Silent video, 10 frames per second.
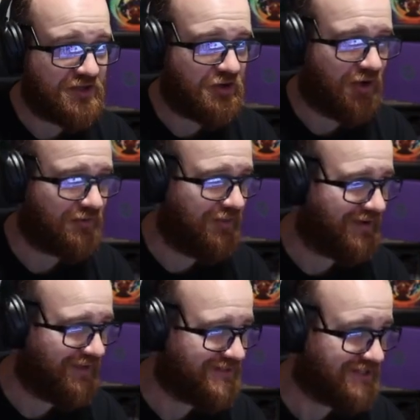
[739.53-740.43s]
you're
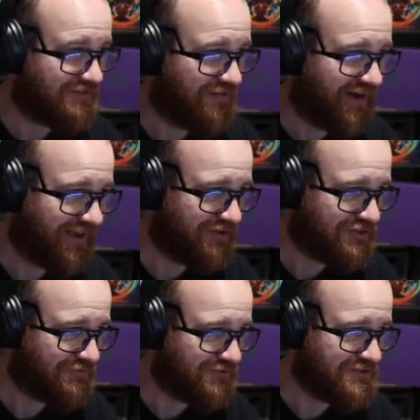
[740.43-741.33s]
unlucky missing Bite
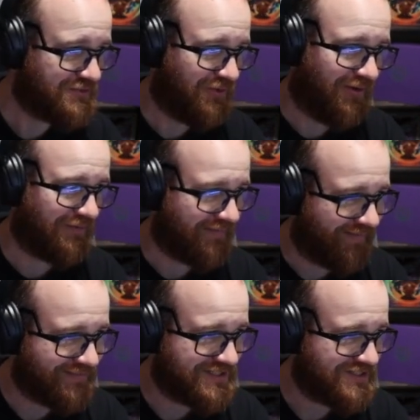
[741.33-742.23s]
energy for so long.
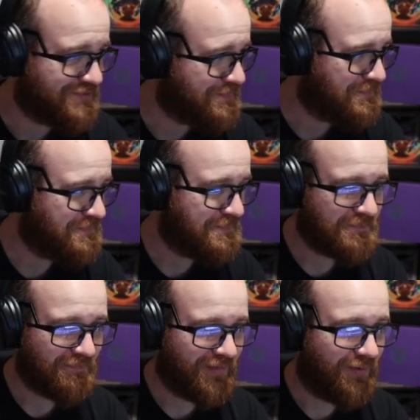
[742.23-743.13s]
Yes.
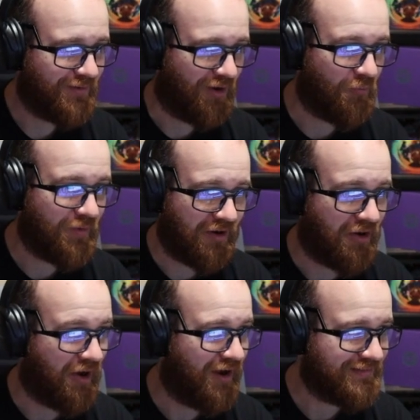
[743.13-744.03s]
We
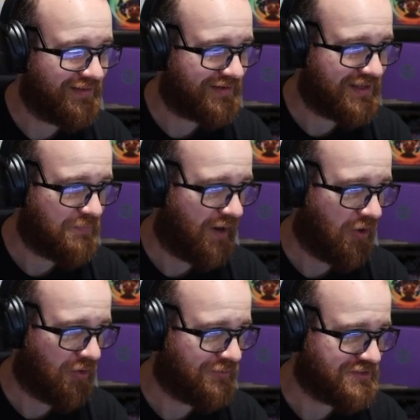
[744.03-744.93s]
are unlucky by
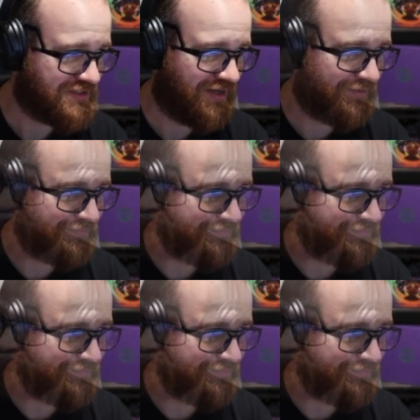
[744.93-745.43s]
our own design.